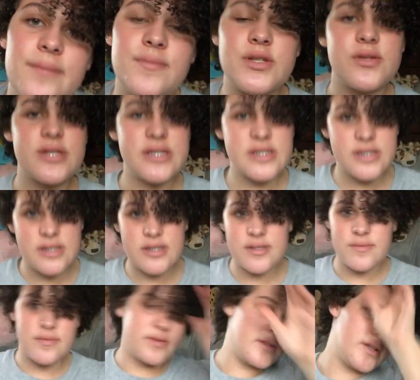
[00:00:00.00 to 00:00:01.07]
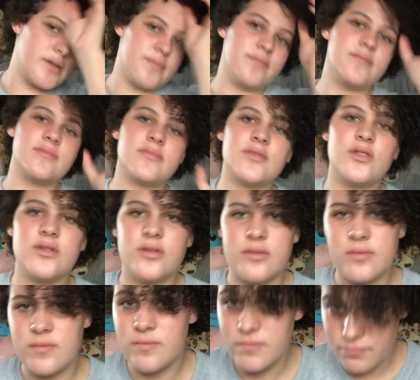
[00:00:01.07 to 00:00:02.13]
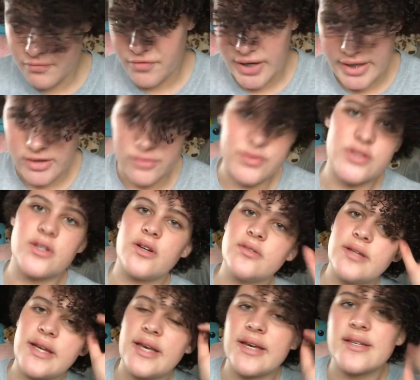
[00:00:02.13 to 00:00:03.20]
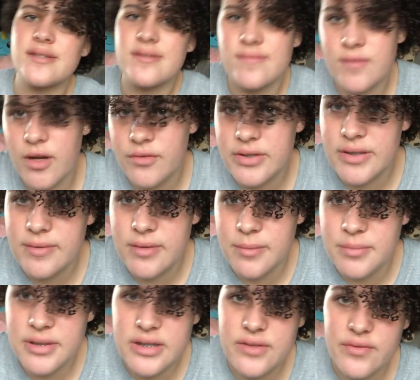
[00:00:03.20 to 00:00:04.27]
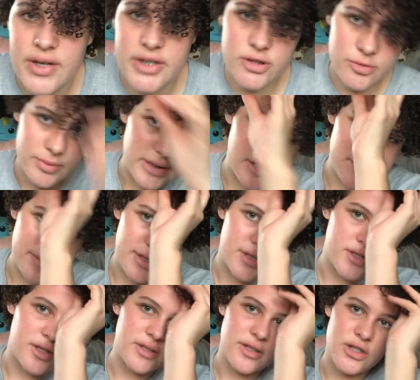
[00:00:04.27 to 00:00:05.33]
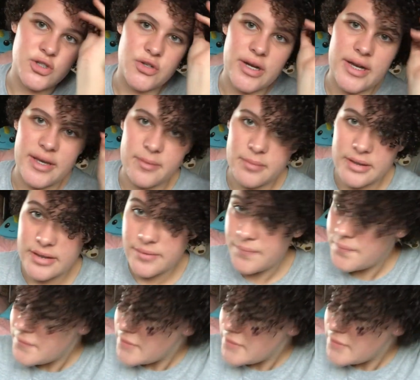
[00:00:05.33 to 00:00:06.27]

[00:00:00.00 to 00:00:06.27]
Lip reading: it. So this is the final result, I guess. Not really completely final because my hair's not done drying, but